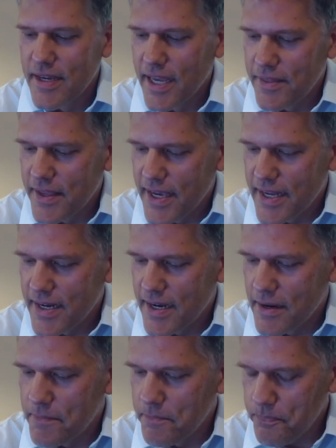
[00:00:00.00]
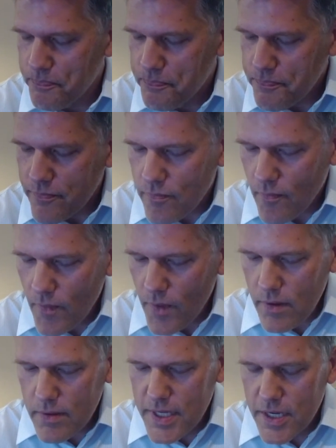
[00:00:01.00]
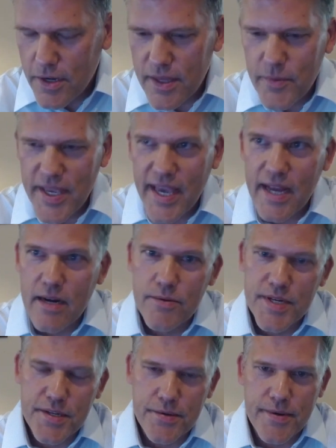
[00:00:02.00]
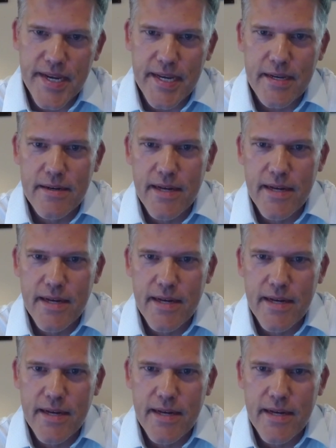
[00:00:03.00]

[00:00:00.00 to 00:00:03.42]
And then, and then we had a retreat